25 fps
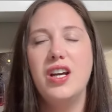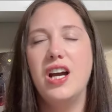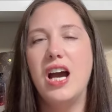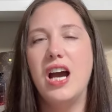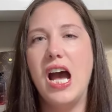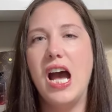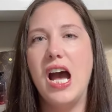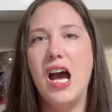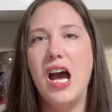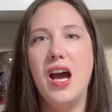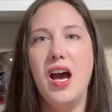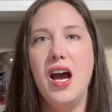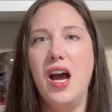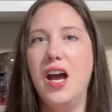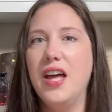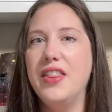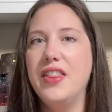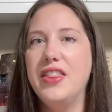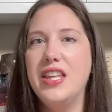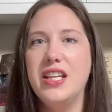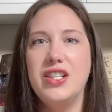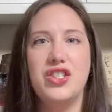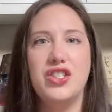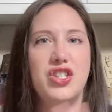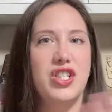uh
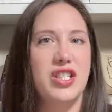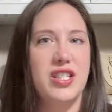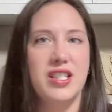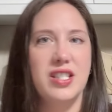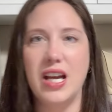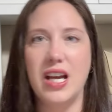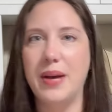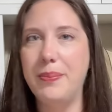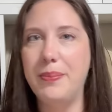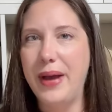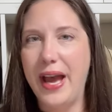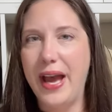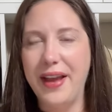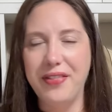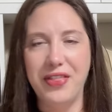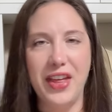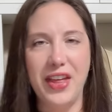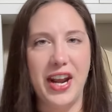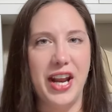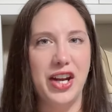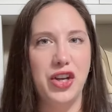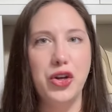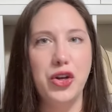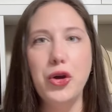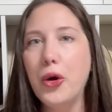they just a bag that
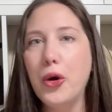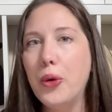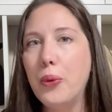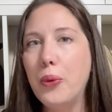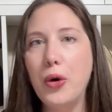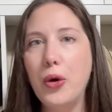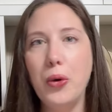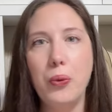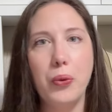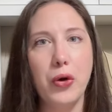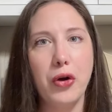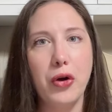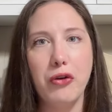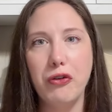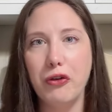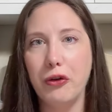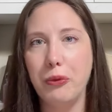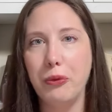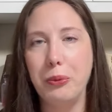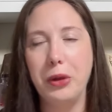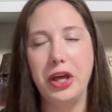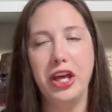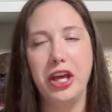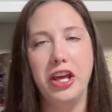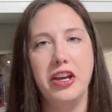I know won't work for
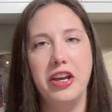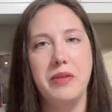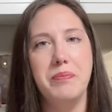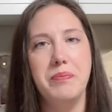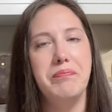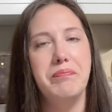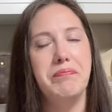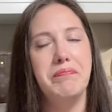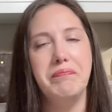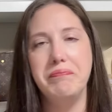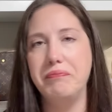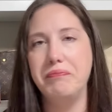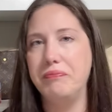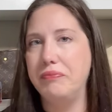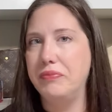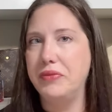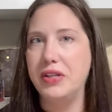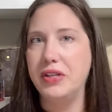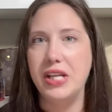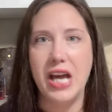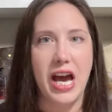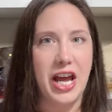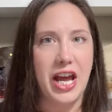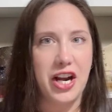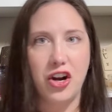me
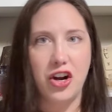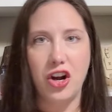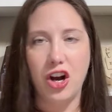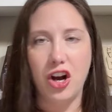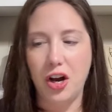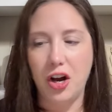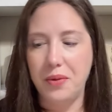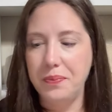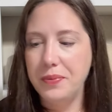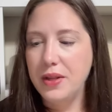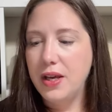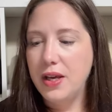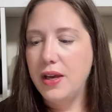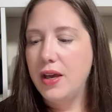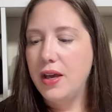not at all.